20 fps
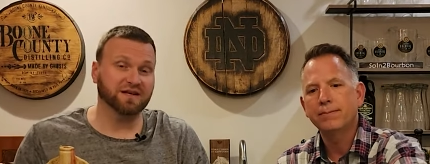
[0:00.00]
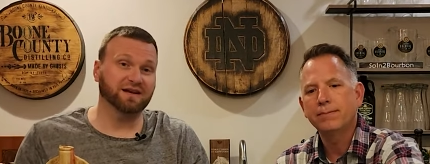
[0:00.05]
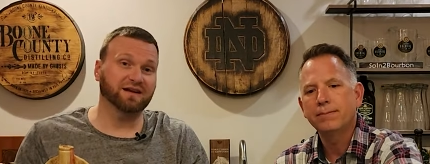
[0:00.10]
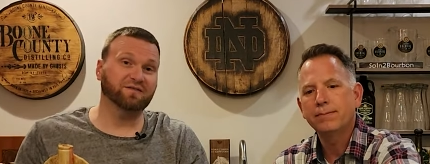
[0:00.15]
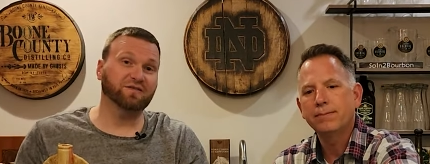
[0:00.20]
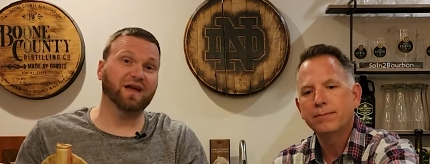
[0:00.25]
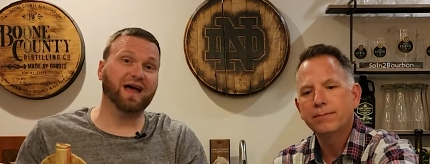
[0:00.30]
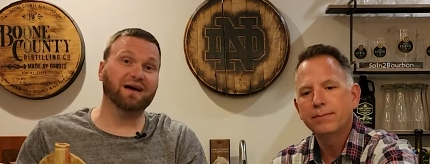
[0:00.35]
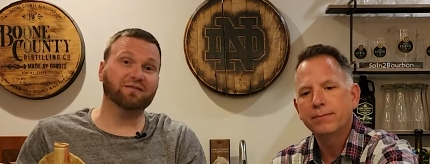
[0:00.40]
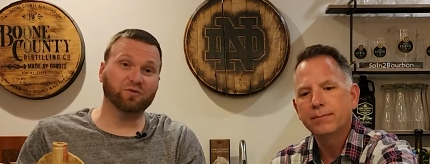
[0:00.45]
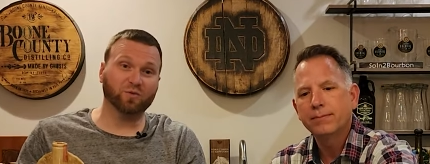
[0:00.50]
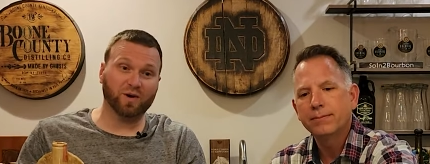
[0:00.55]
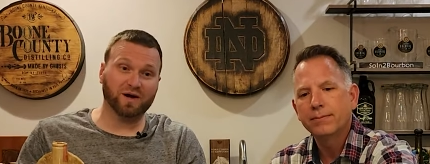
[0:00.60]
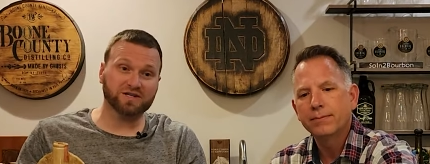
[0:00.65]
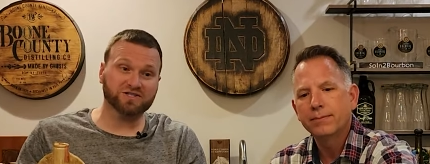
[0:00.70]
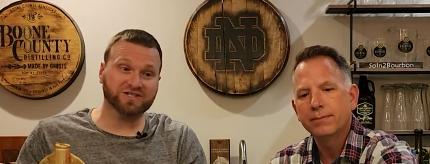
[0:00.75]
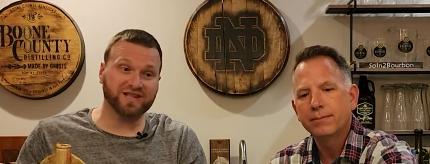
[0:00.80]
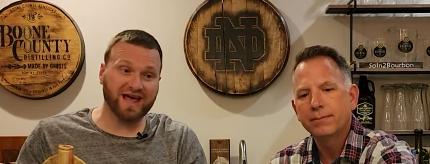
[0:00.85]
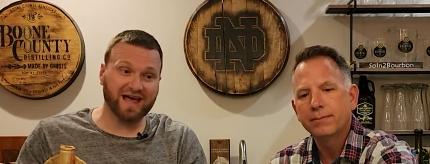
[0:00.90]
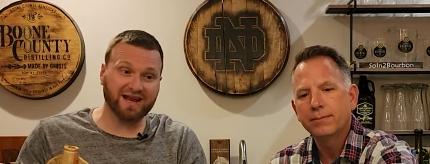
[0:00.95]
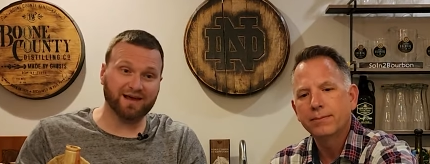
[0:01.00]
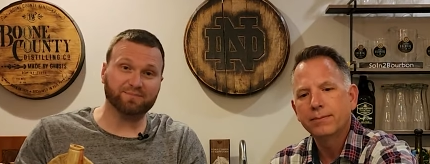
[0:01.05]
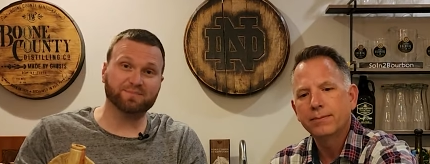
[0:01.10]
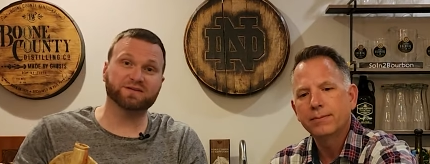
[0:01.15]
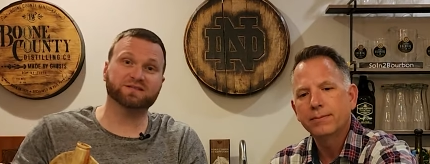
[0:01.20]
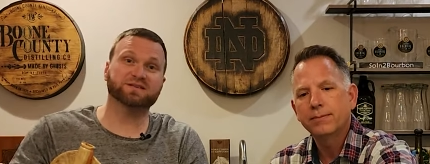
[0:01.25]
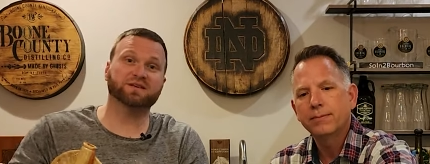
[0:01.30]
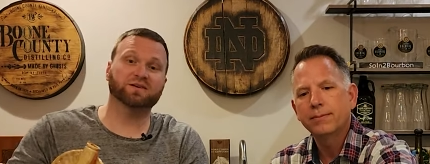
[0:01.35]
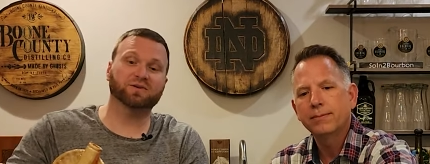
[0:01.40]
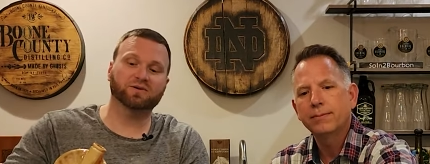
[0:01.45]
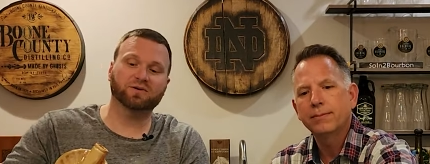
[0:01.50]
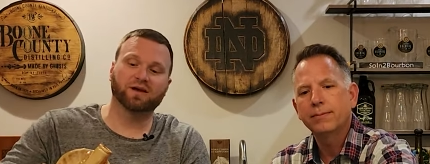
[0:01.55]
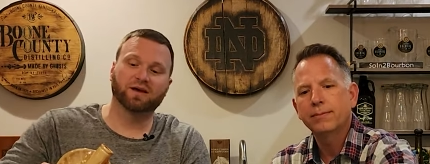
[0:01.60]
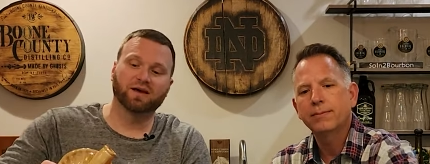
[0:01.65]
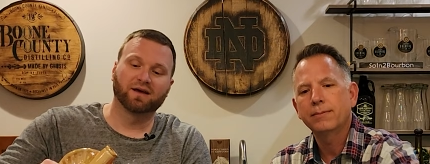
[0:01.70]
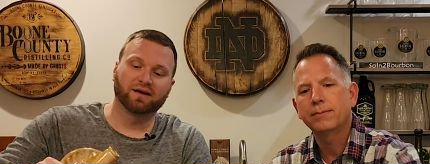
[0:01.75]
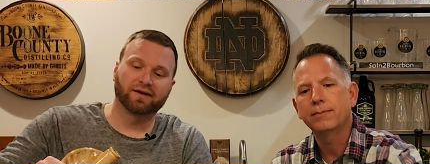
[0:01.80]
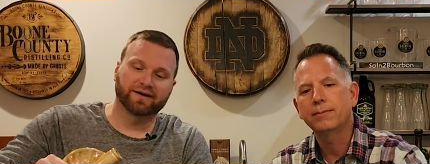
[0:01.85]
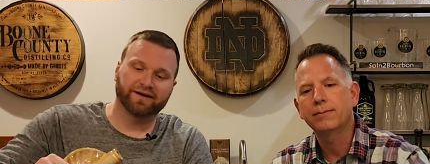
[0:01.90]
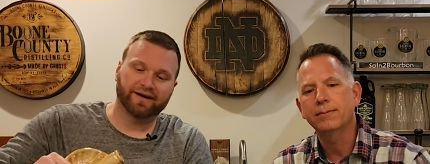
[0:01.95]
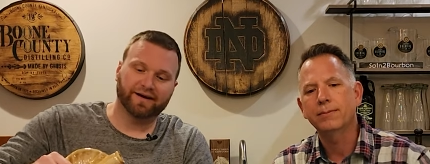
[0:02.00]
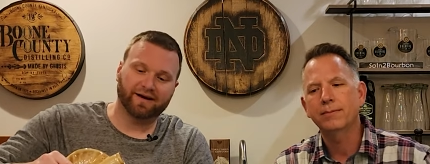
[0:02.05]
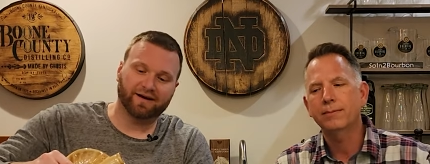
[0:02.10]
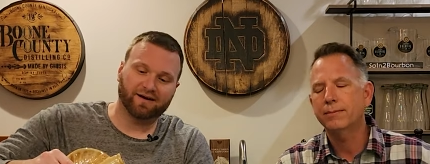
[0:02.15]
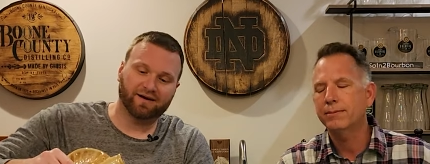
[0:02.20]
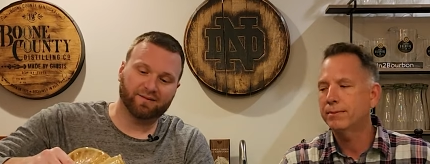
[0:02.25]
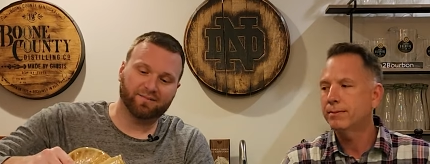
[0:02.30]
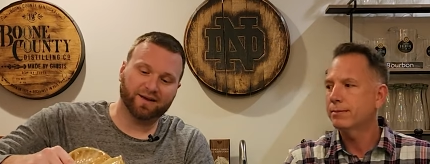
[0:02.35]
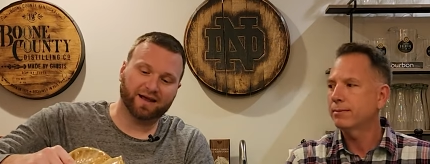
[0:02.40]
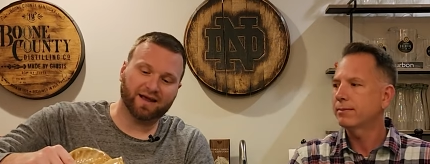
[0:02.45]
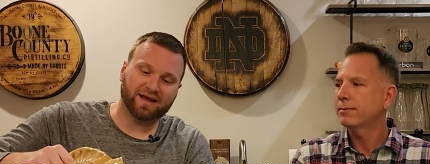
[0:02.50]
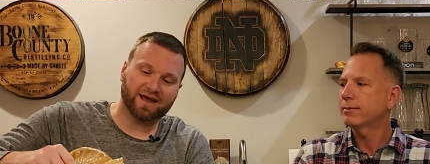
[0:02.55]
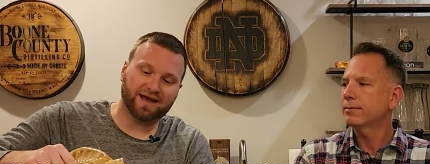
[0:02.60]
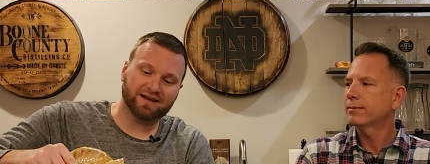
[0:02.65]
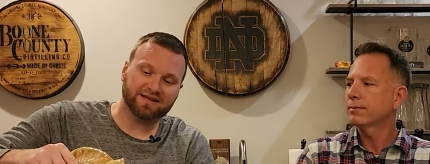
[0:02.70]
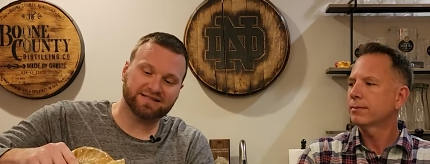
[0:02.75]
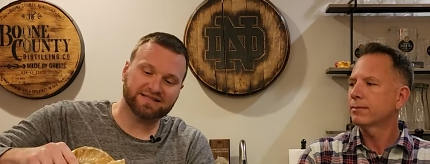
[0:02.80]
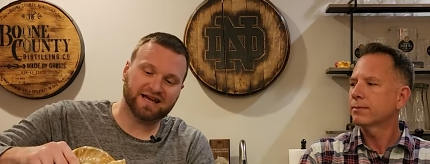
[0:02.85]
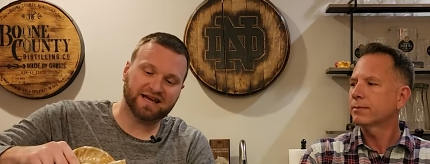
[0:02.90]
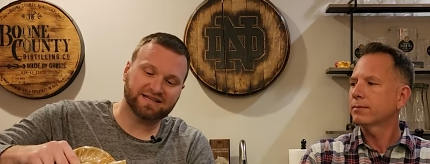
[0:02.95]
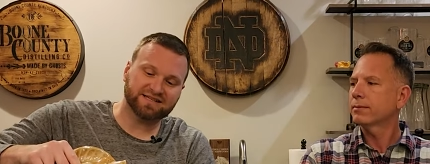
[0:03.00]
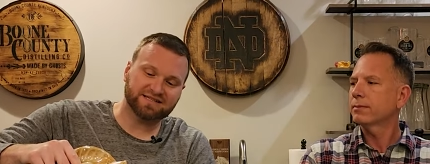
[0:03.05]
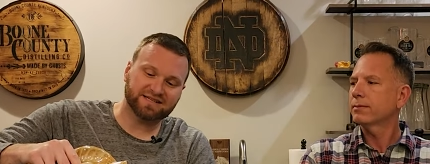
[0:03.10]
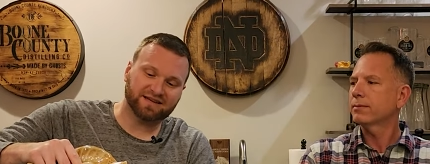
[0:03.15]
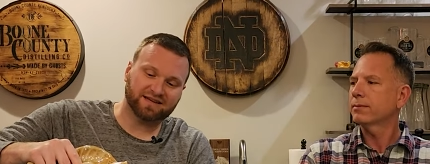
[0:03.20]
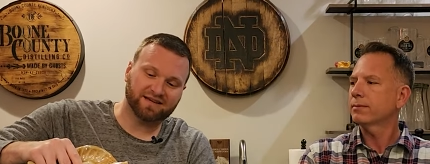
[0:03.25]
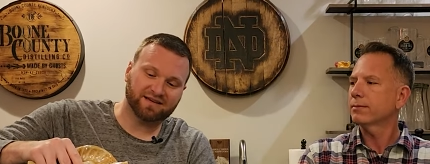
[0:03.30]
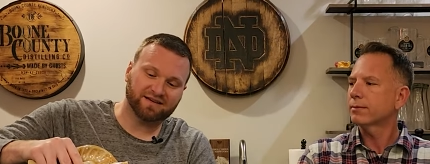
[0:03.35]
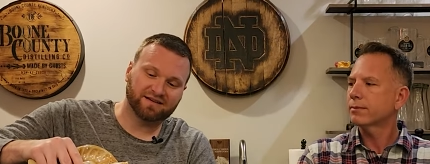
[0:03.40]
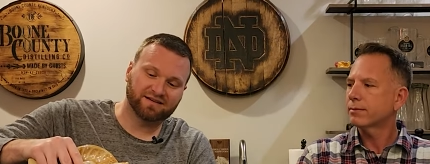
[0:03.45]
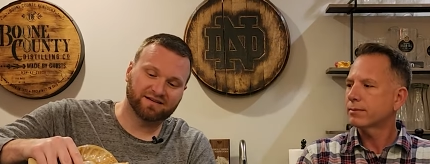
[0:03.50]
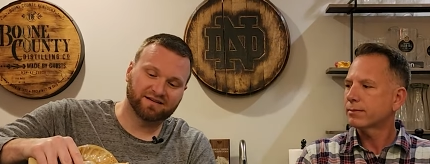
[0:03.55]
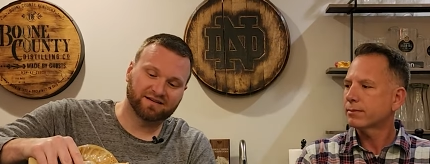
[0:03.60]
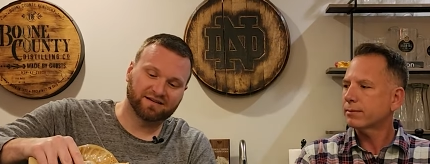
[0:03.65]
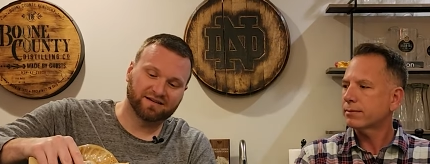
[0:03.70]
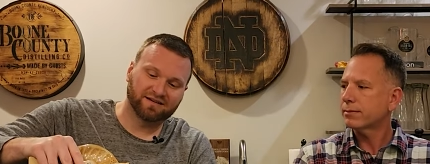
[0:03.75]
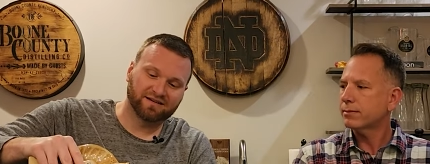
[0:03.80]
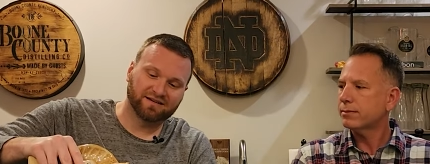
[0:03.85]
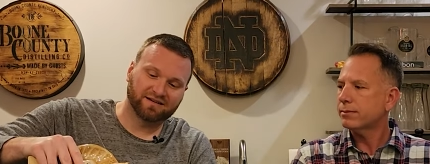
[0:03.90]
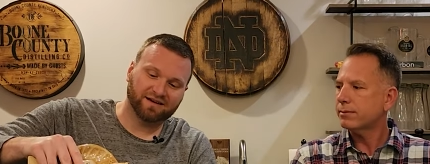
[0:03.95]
Speaker 1: And if you haven't watched that episode, it kind of ties in.